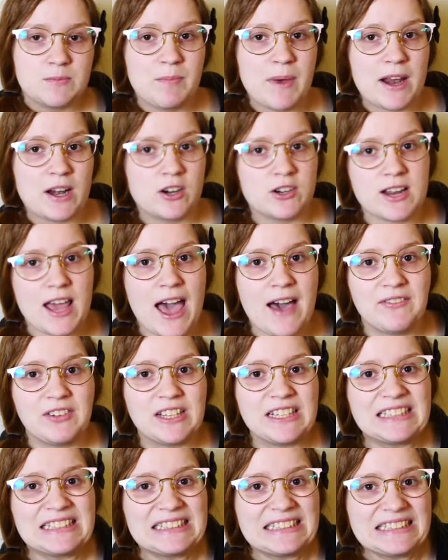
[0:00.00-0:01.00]
better to have
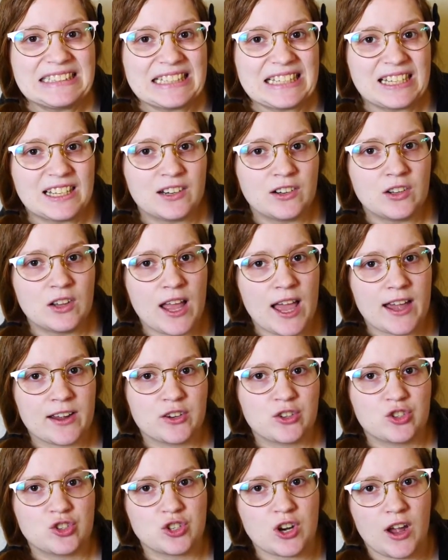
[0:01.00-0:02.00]
a little
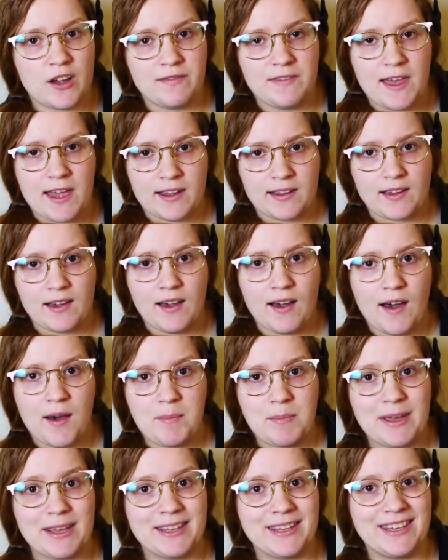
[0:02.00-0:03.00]
extra of that
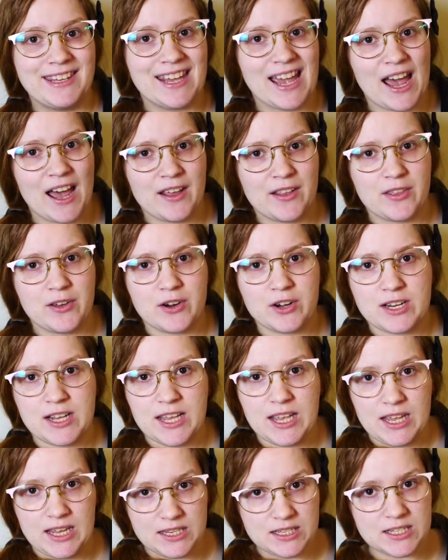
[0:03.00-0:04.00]
cup gathered
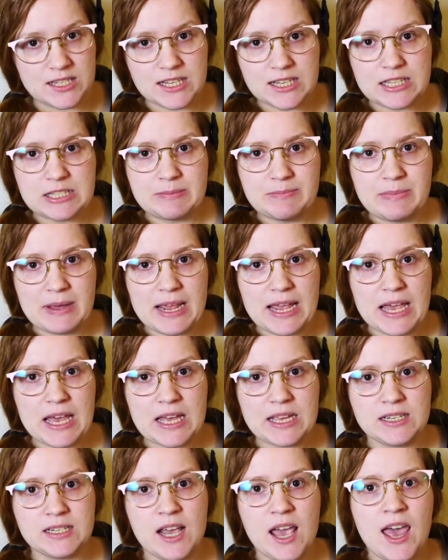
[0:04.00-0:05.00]
into the
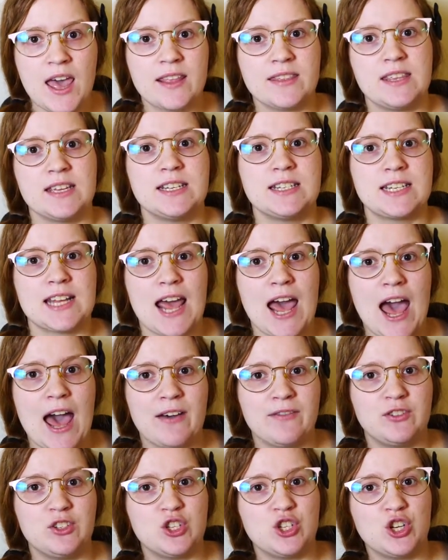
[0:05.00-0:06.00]
band than to
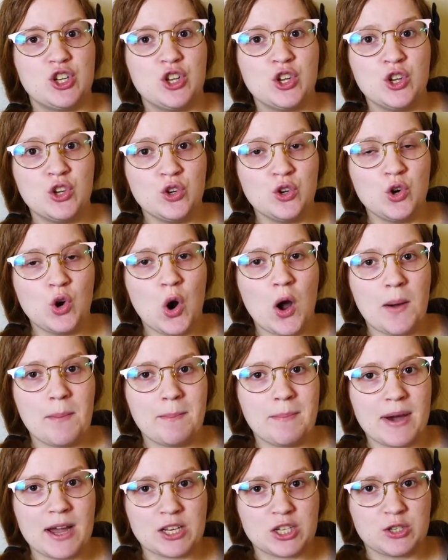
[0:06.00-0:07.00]
have too
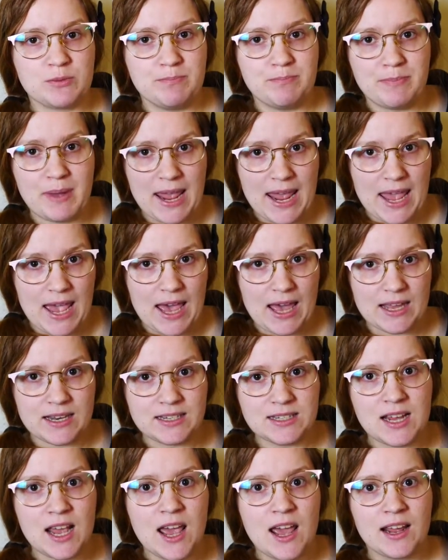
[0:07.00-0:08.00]
much
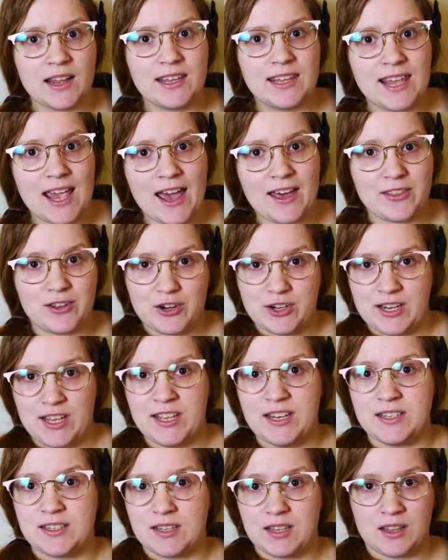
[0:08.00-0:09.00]
band gathered
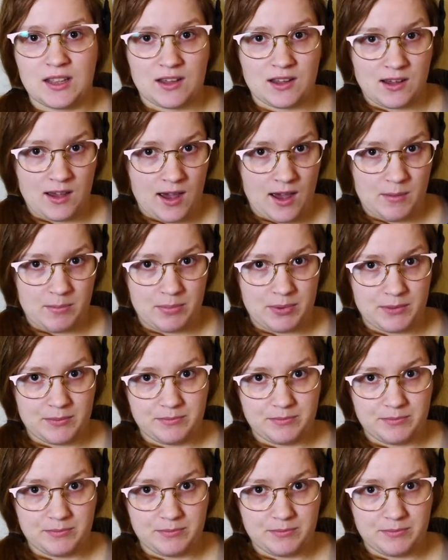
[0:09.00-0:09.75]
into the cup.